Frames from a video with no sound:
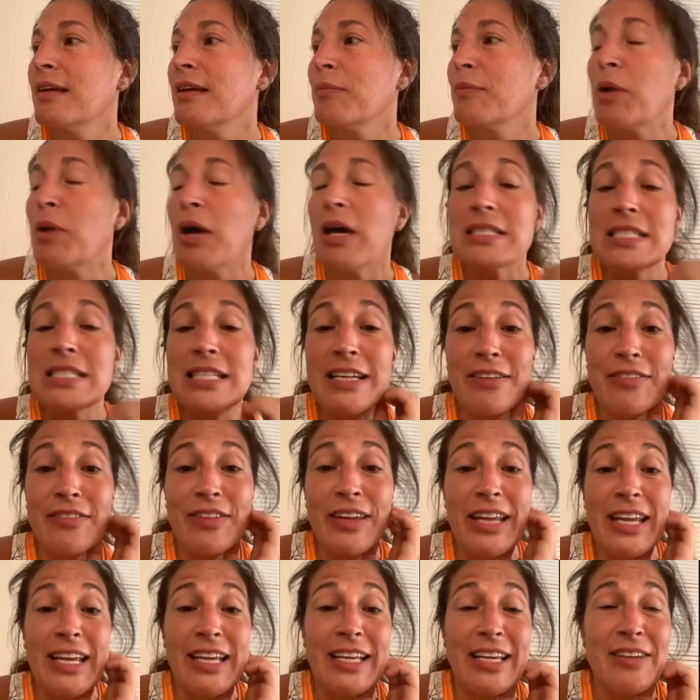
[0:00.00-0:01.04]
Positive.
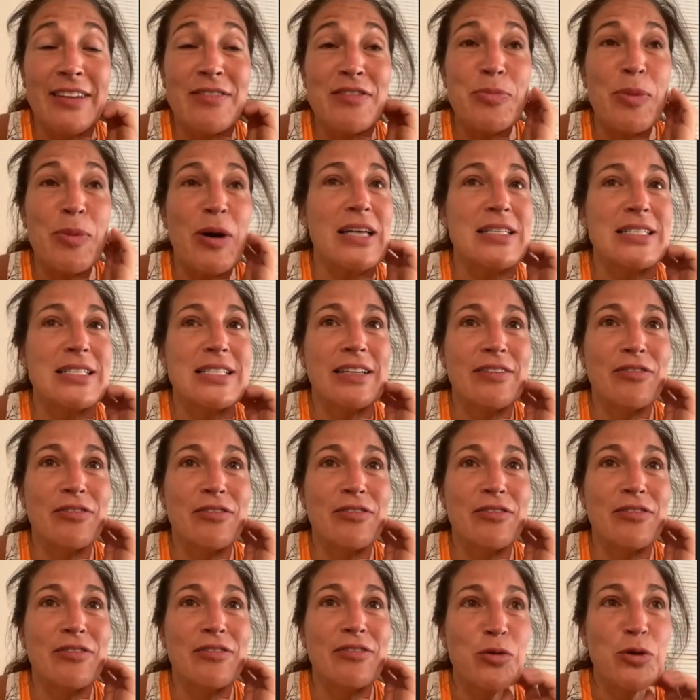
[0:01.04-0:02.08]
He gives positive
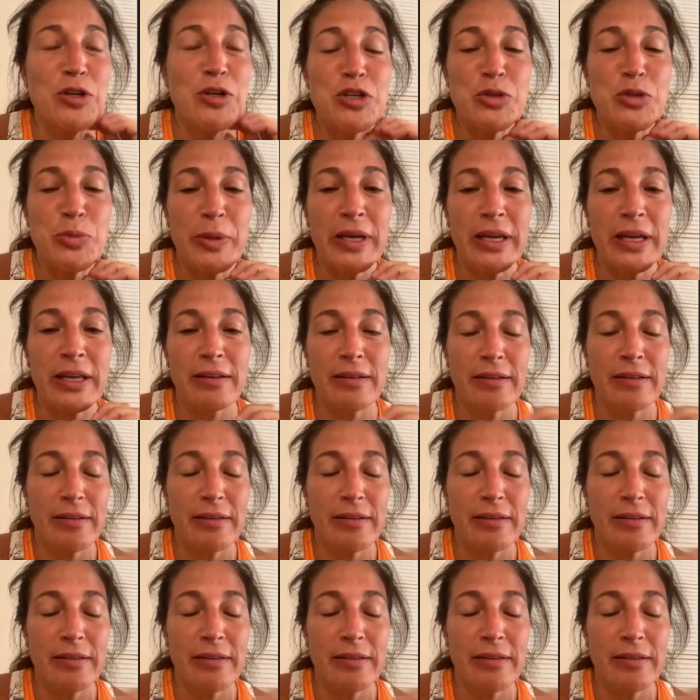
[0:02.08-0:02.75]
reinforcement.